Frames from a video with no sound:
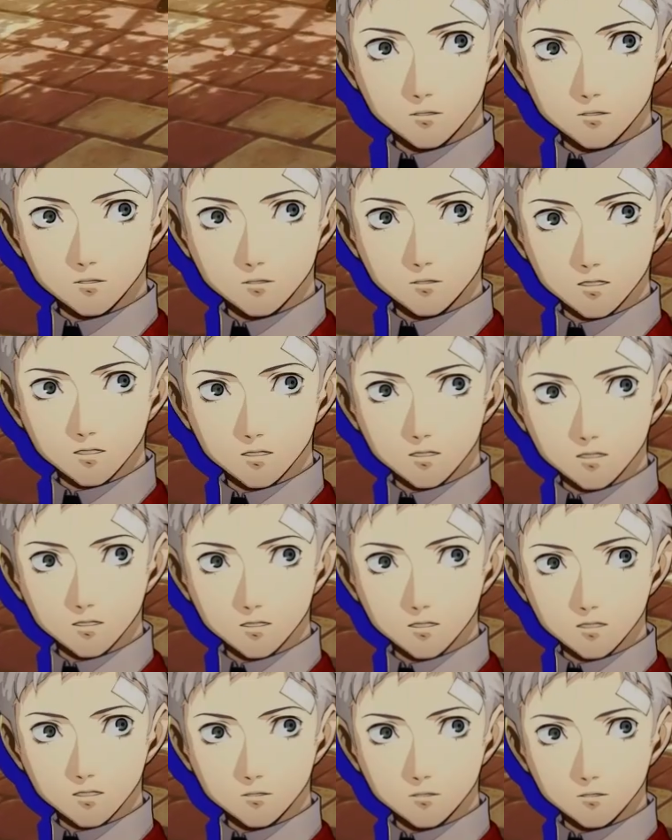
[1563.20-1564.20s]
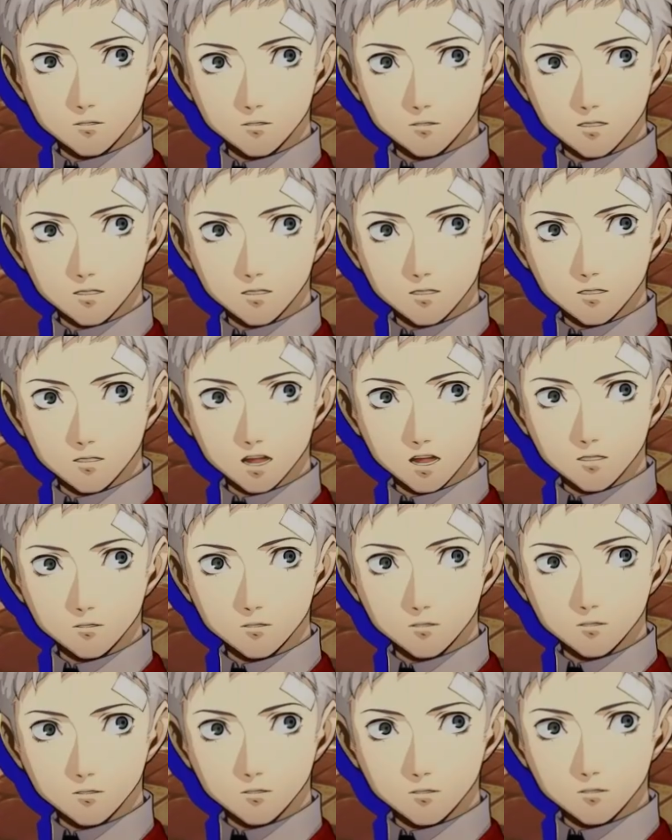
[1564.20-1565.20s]
Uh-huh. These girls?
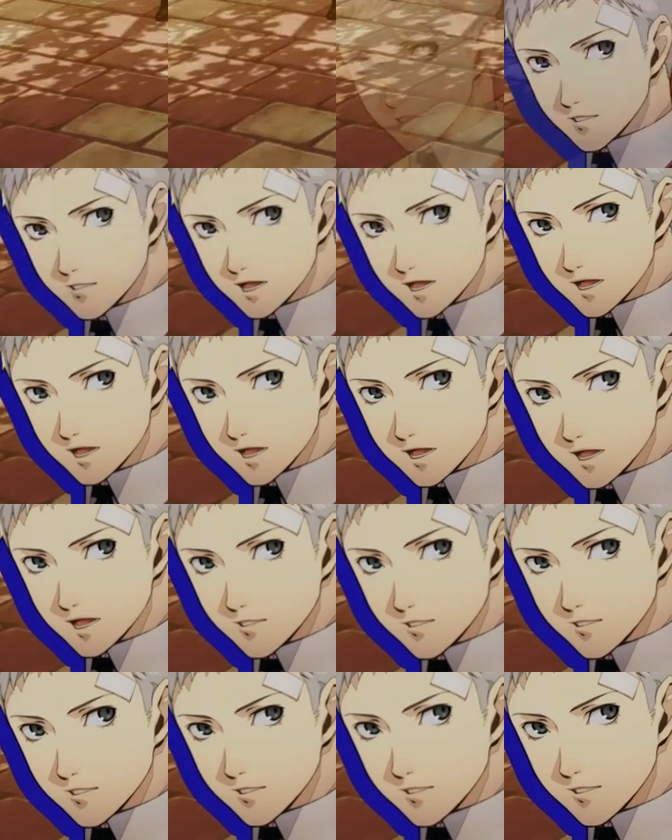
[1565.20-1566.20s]
No, I don't even